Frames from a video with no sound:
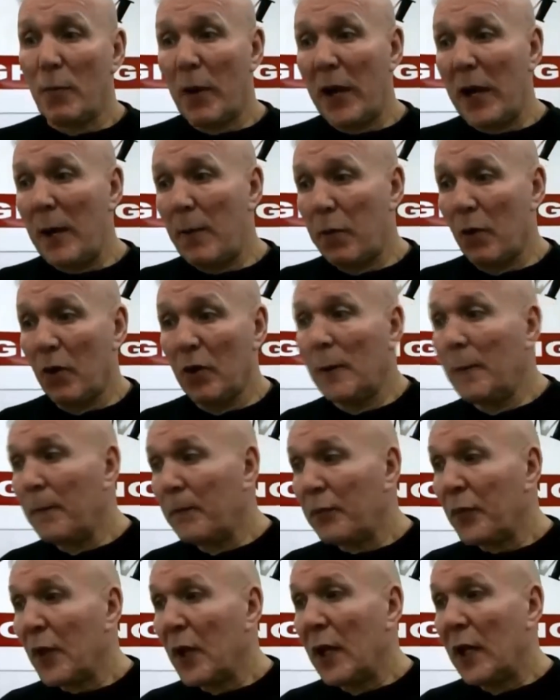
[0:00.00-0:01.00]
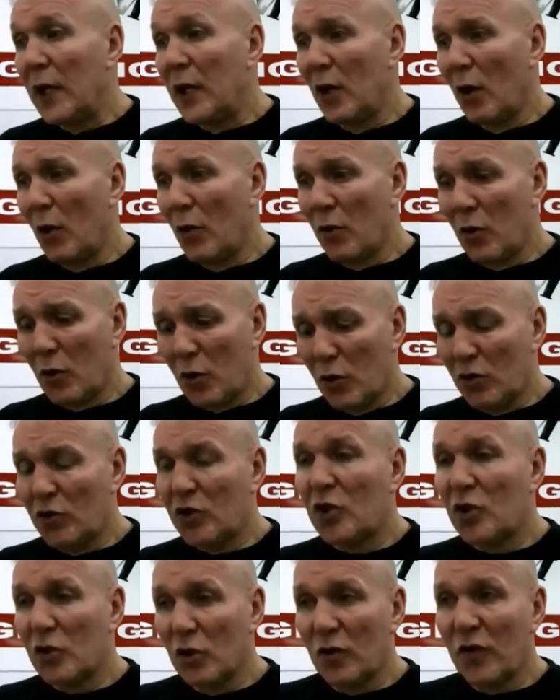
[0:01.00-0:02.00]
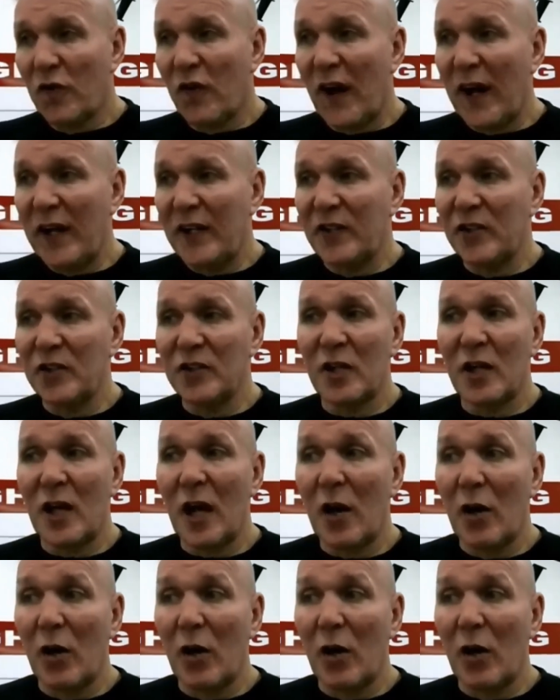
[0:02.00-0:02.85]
people, you know, the good fighters.